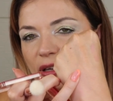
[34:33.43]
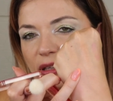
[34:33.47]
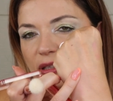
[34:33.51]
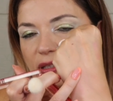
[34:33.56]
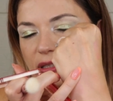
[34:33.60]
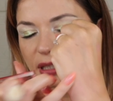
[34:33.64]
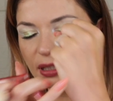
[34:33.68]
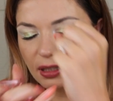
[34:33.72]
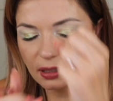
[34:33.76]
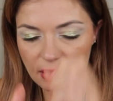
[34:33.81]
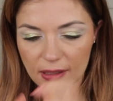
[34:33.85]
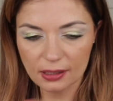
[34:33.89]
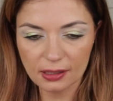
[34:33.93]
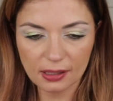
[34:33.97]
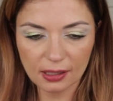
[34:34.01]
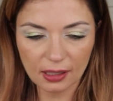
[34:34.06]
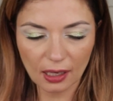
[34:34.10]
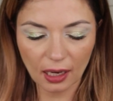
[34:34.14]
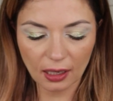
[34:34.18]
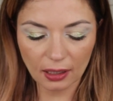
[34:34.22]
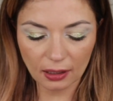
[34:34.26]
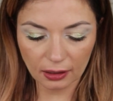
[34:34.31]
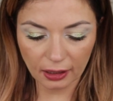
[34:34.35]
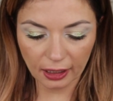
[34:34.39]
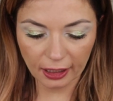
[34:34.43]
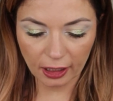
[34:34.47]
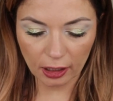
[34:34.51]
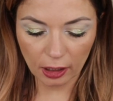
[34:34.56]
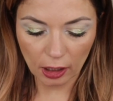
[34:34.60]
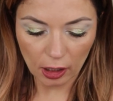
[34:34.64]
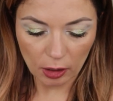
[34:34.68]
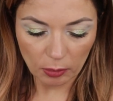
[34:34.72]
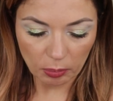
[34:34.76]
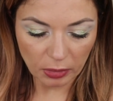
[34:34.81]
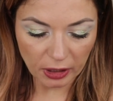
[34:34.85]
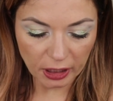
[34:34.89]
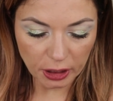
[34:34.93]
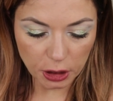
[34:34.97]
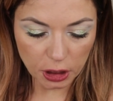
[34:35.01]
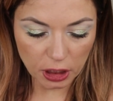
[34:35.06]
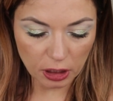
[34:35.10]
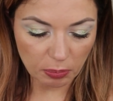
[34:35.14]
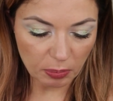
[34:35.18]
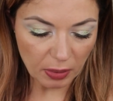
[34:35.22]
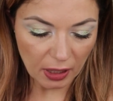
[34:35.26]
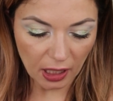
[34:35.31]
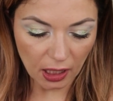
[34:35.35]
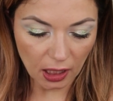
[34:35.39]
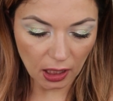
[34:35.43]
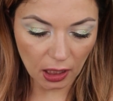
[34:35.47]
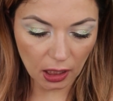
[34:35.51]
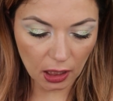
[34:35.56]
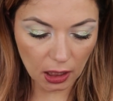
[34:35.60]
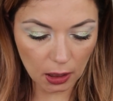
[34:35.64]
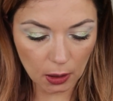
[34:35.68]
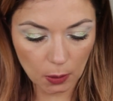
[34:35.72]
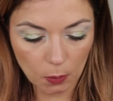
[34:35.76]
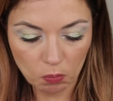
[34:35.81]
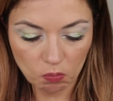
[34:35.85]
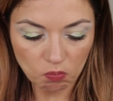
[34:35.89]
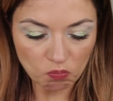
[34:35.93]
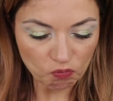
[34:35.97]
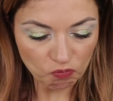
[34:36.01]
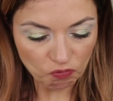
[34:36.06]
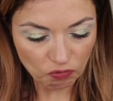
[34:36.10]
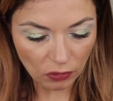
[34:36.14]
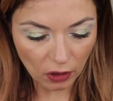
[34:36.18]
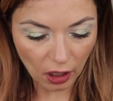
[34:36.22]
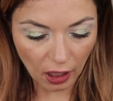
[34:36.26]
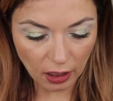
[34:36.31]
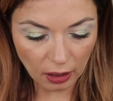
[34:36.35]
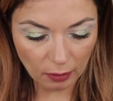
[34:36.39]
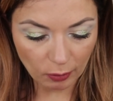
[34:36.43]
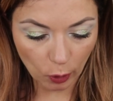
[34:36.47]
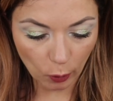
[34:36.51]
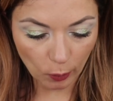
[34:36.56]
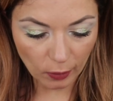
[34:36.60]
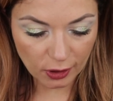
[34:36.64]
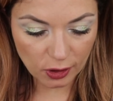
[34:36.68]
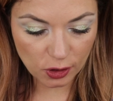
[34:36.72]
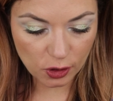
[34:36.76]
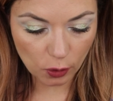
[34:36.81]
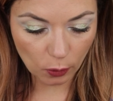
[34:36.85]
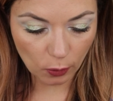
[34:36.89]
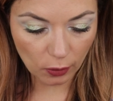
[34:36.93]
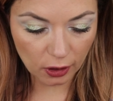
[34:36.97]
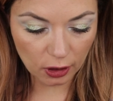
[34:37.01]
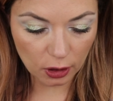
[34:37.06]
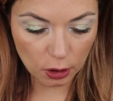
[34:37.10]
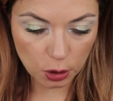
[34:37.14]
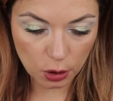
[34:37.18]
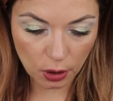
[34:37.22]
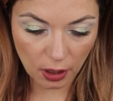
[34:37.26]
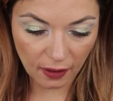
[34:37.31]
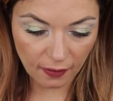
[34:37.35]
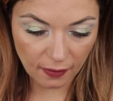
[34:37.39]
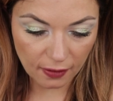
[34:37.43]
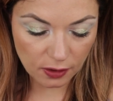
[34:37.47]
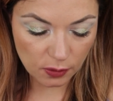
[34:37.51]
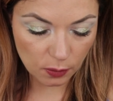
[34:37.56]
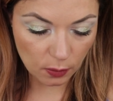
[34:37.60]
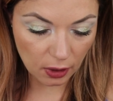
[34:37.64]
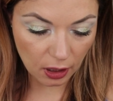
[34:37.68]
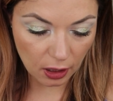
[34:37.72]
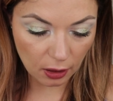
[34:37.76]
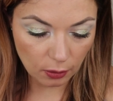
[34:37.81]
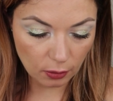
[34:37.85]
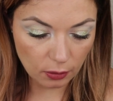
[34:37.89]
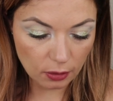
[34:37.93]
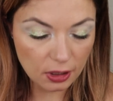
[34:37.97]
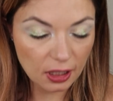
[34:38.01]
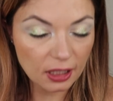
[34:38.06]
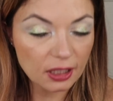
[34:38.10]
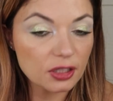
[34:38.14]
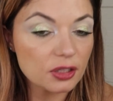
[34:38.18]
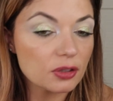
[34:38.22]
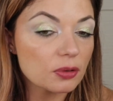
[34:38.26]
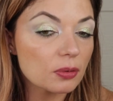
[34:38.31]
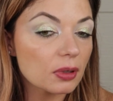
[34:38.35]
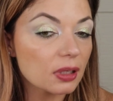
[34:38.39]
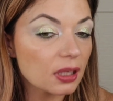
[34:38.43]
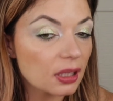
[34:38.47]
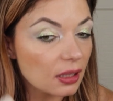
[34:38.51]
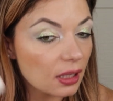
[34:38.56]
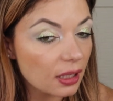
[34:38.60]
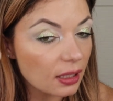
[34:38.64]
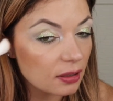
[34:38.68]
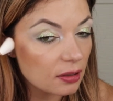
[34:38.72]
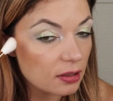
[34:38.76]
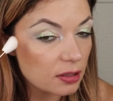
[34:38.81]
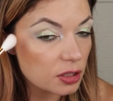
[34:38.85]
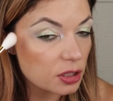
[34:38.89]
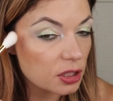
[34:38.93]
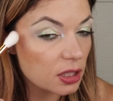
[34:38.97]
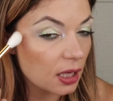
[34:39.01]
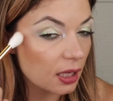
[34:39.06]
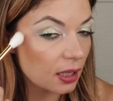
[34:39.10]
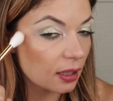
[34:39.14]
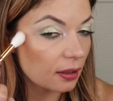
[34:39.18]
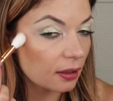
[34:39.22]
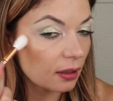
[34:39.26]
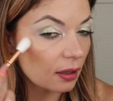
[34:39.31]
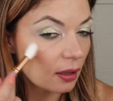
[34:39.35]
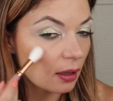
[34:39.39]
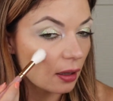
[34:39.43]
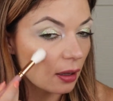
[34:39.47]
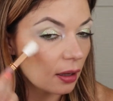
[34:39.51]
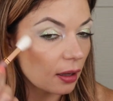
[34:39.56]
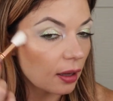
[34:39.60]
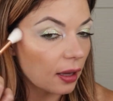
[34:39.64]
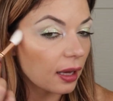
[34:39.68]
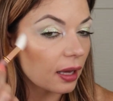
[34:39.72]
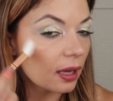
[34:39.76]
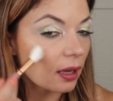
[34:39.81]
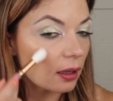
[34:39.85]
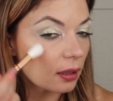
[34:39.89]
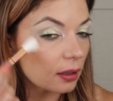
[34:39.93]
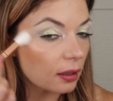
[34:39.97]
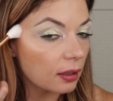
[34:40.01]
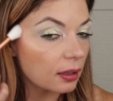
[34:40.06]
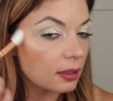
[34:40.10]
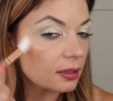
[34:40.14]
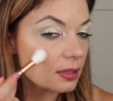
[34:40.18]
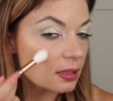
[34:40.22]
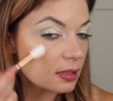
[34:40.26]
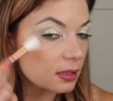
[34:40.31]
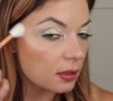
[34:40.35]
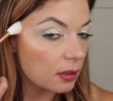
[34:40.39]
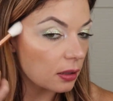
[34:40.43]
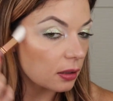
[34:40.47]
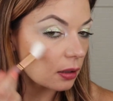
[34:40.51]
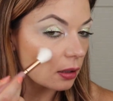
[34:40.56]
It's like this kind of like peachy pink kind of moment. So we're gonna try this one out. I do really like this shade, and it's